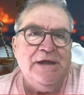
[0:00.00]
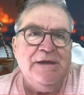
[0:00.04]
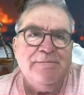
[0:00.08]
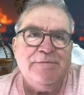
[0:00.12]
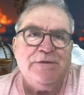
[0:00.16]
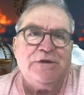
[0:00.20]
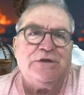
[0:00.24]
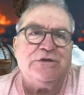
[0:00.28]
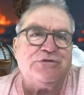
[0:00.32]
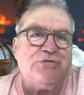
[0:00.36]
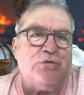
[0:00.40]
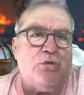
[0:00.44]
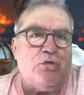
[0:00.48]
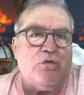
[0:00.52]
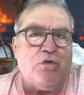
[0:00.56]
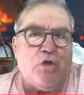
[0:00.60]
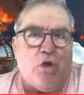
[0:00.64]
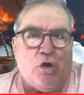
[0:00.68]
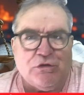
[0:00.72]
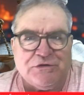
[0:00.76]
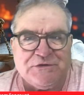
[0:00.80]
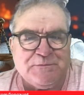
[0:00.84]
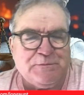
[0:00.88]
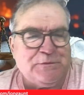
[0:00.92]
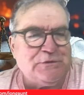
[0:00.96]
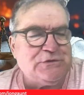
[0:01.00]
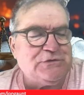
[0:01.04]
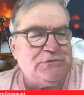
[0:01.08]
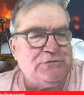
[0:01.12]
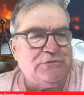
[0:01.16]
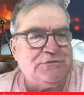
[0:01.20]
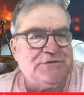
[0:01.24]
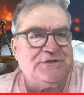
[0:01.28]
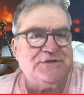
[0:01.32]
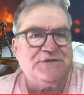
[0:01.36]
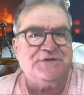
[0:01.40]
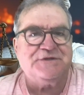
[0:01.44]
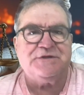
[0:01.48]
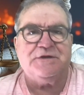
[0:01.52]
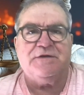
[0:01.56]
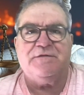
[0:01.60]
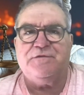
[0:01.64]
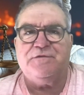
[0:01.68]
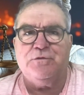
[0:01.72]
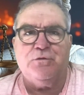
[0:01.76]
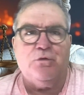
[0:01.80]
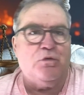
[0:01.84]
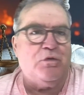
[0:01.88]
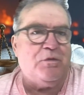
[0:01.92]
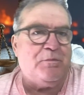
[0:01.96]
because all the hospitals and stuff
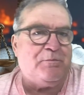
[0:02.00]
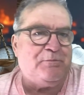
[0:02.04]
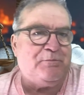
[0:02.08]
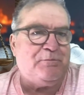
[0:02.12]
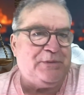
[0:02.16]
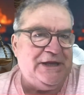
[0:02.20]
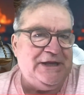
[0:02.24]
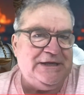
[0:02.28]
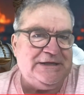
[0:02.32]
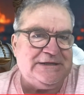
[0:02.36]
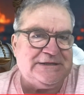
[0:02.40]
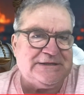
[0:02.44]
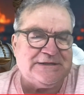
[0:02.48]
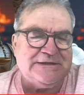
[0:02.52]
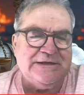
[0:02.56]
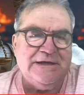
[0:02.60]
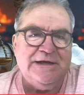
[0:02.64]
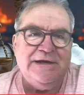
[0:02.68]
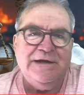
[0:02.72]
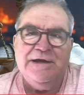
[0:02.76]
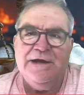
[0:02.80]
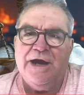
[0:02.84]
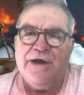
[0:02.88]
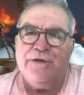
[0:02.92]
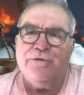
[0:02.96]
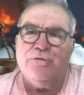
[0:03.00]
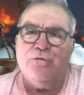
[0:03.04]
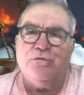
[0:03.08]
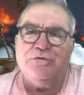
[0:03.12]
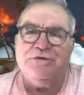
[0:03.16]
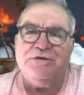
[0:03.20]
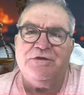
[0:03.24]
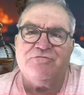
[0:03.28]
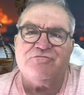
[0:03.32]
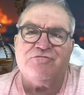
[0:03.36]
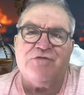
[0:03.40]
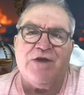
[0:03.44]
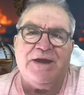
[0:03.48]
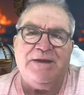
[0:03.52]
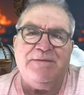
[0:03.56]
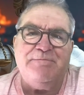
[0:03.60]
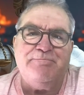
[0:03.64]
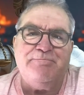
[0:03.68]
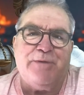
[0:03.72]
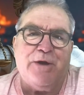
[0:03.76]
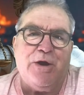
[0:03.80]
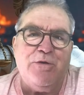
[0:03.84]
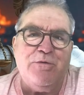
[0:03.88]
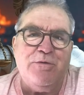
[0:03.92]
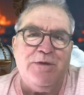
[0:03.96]
and all the police and all your
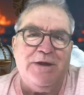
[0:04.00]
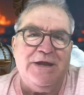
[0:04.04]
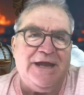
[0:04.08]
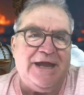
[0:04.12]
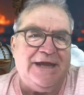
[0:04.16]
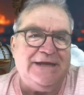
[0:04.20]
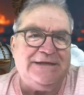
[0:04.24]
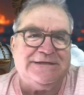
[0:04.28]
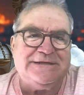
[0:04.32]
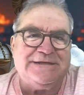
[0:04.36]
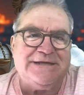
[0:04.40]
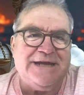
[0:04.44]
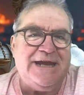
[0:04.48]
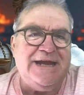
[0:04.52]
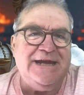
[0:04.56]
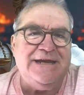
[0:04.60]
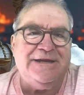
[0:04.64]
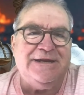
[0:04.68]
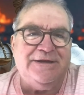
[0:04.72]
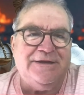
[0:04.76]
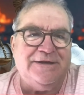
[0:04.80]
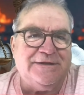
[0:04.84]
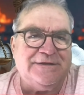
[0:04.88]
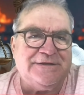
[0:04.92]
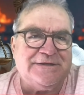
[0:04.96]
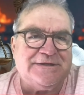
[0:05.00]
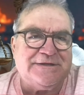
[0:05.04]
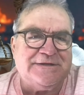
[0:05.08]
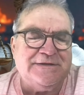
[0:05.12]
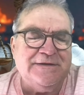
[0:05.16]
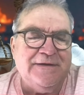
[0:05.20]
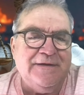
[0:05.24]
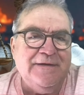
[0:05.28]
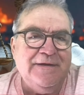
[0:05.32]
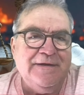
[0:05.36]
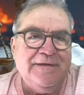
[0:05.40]
rainbow-laced idiots,